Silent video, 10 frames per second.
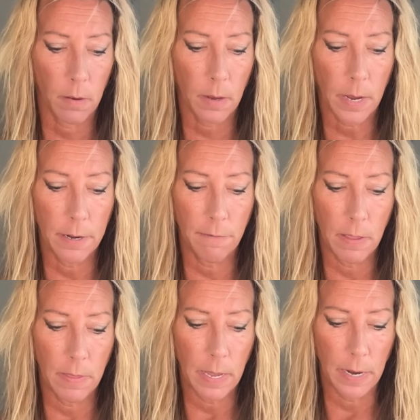kind of
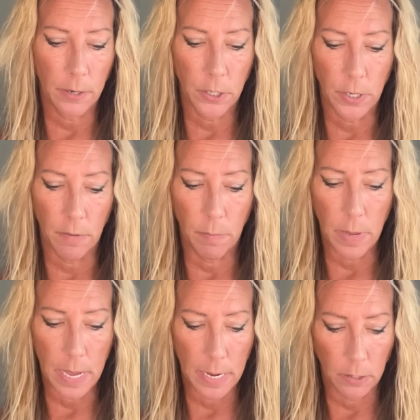in that energy of
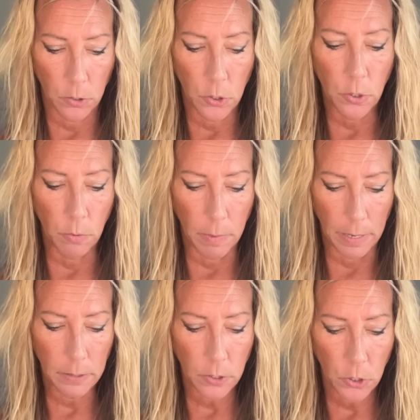being too
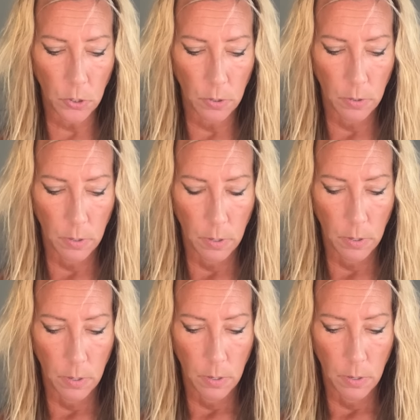much,
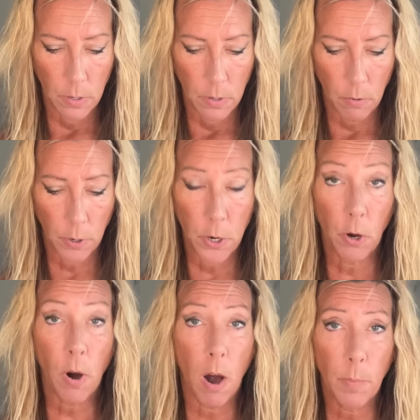
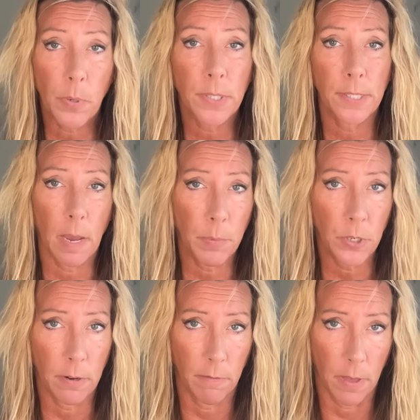or our
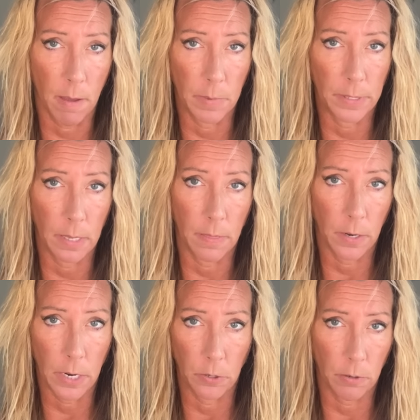perception of them is that
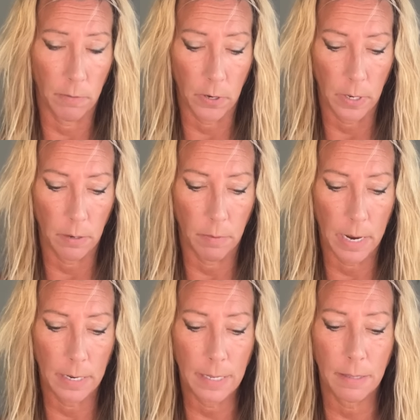they're introverted,
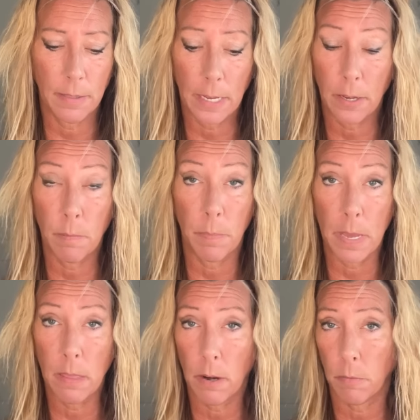right? It can
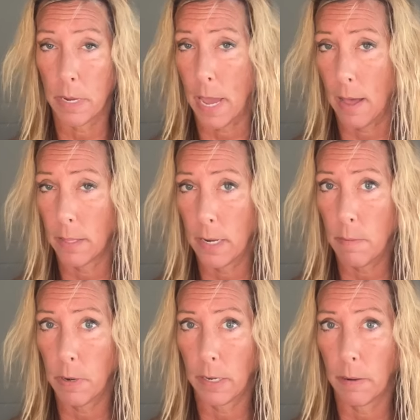be their reality,
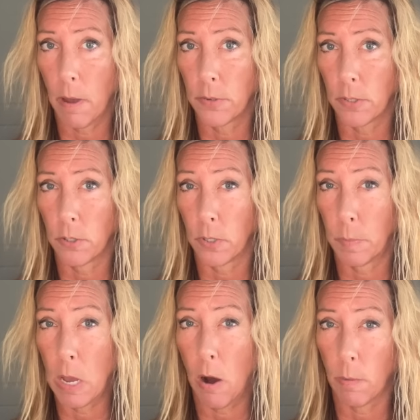but it can also just
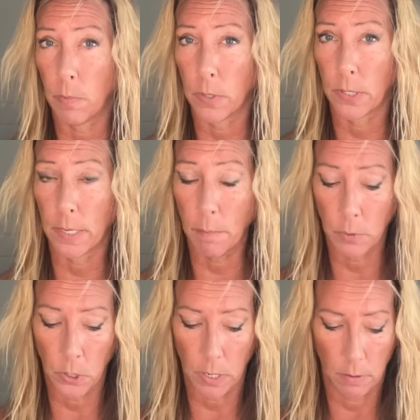be our
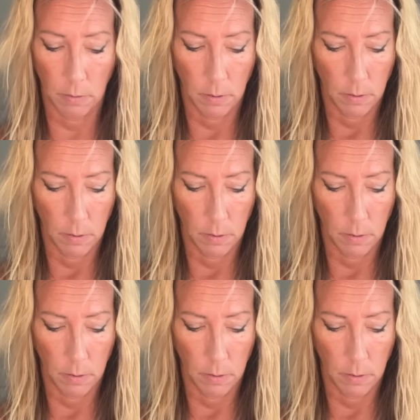perception.